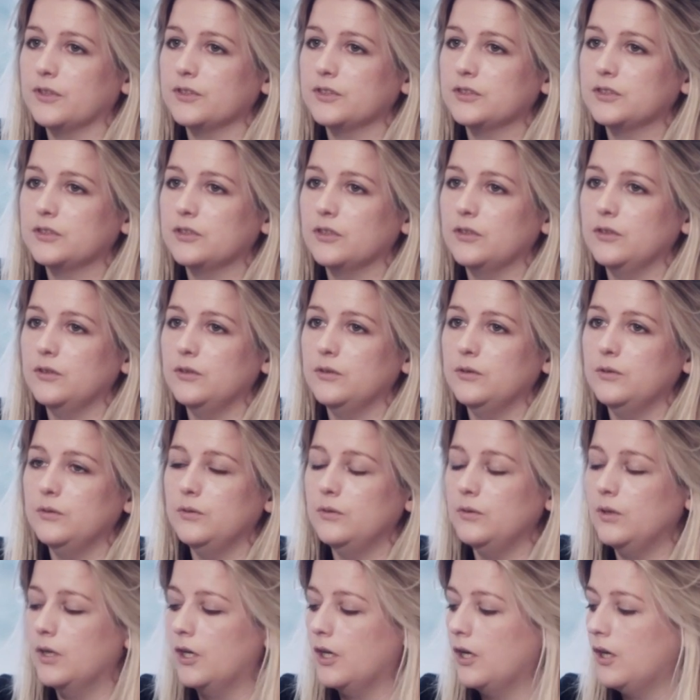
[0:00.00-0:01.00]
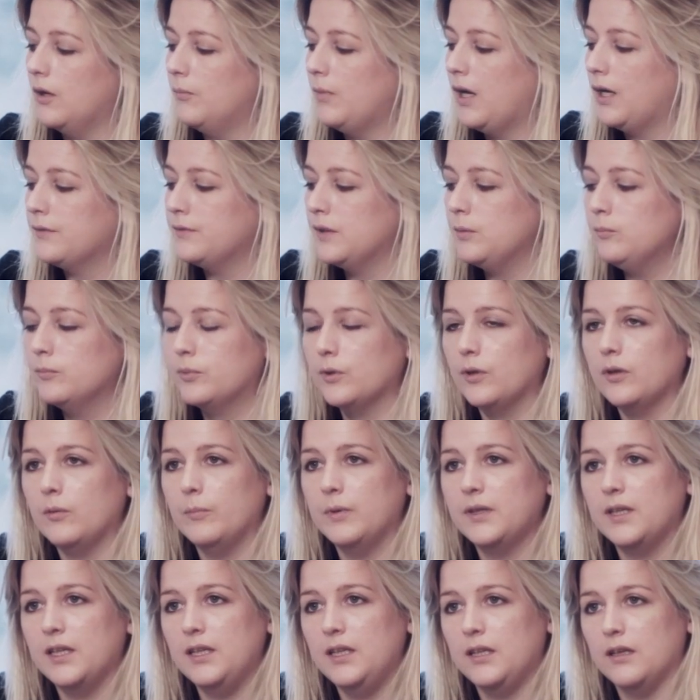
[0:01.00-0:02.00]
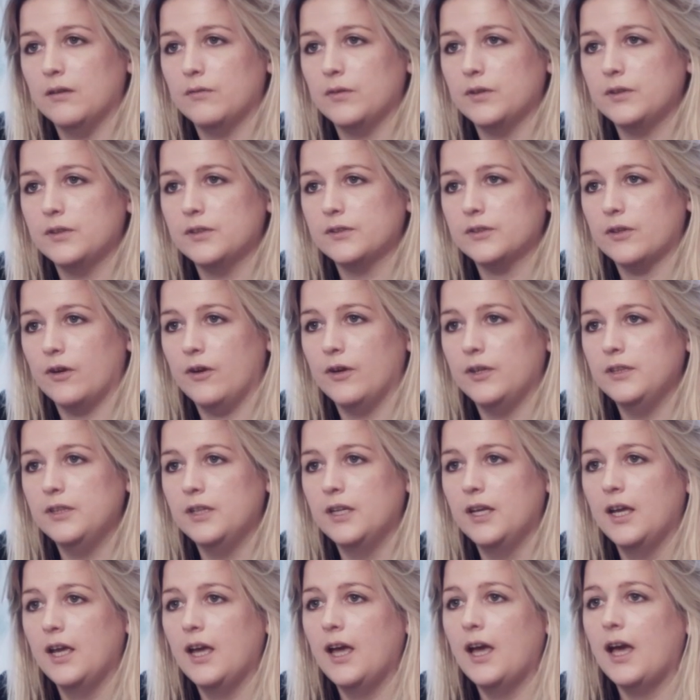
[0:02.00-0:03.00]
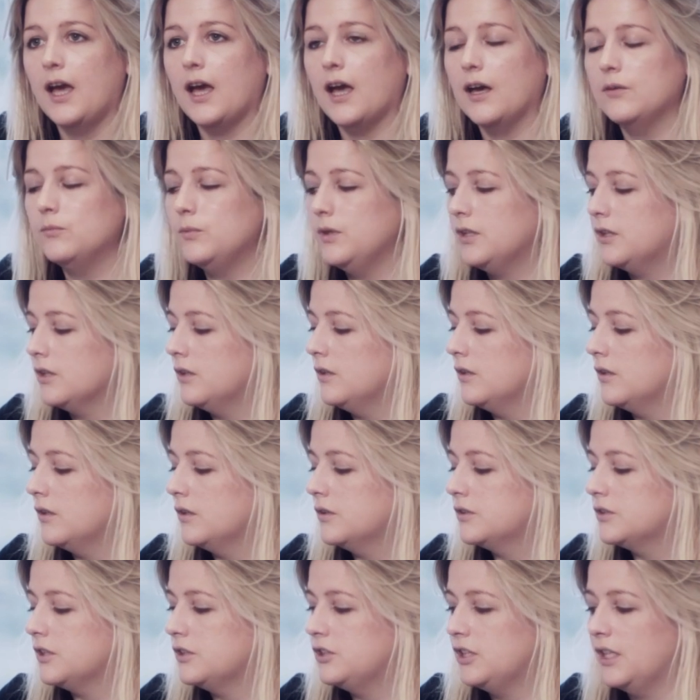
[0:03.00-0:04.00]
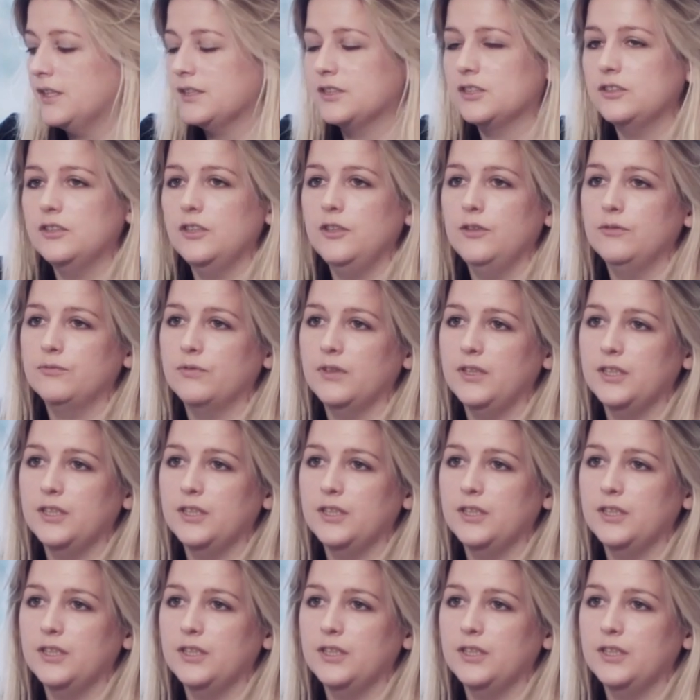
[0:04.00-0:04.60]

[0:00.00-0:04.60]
us to have input at the beginning of the design, and we can suggest new